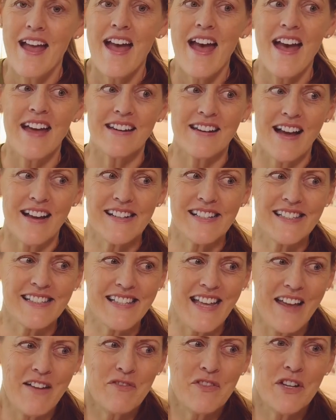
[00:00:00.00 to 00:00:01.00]
And I
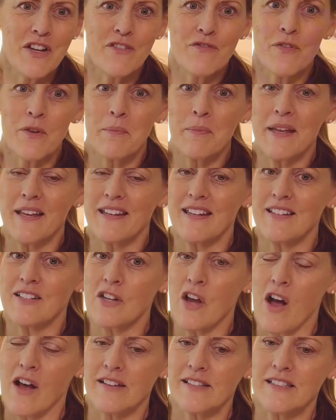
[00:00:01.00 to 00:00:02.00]
saved it from getting
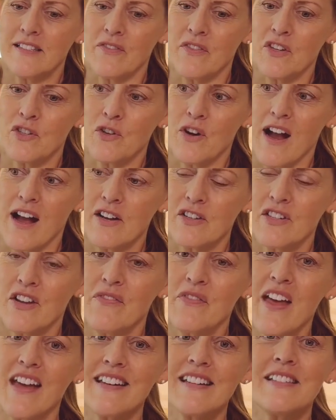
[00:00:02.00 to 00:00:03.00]
tossed in the trash.
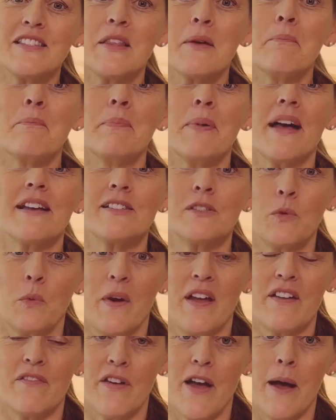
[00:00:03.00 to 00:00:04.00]
That is the best
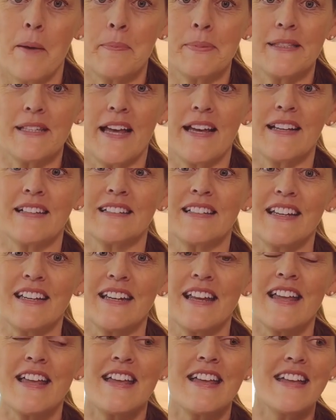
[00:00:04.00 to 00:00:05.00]
way of upcycling.
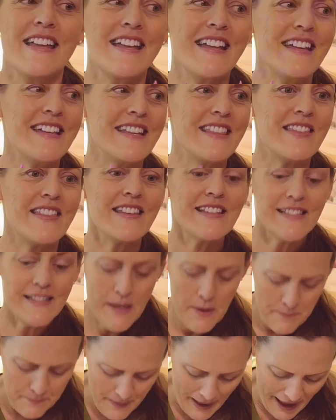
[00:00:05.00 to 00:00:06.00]
This
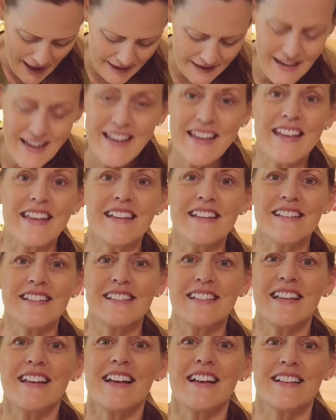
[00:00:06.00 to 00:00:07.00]
bag
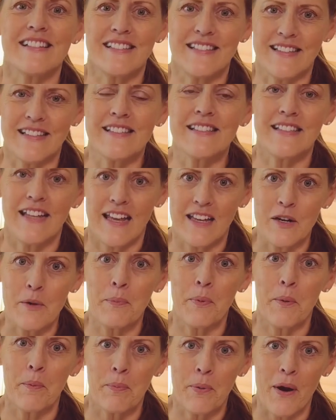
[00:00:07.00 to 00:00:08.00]
is a
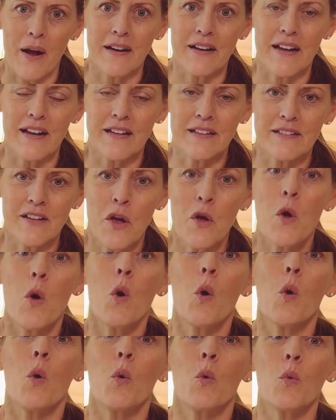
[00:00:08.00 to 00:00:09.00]
sustainable product.
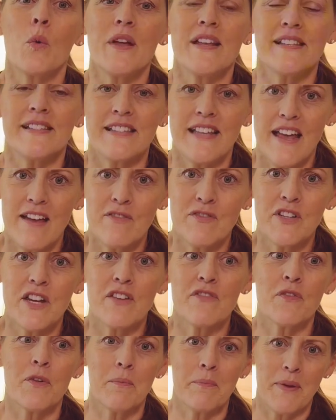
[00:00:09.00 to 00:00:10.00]
We saved
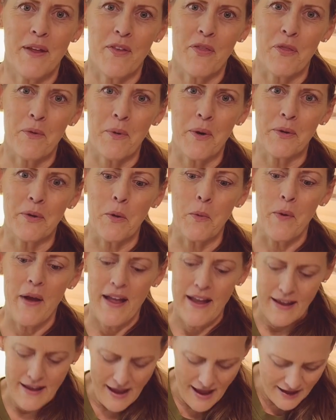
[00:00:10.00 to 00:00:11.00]
it from being thrown
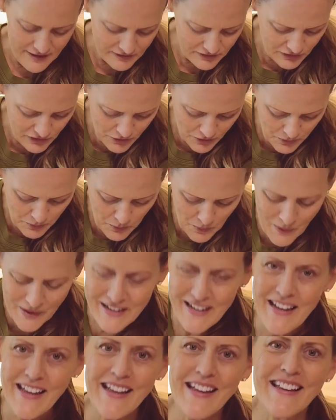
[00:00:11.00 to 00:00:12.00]
away. And look what
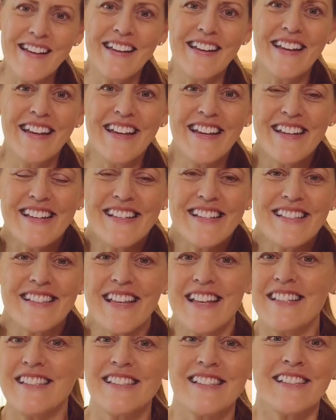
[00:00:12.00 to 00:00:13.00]
it is.
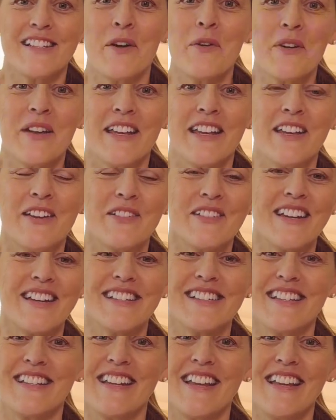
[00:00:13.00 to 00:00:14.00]
It's so cute,
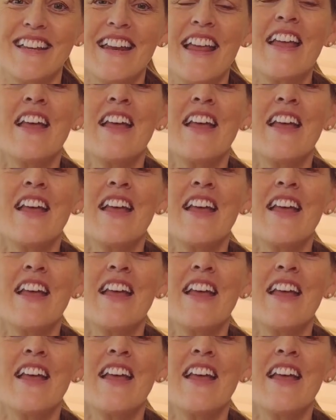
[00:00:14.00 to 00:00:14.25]
isn't it?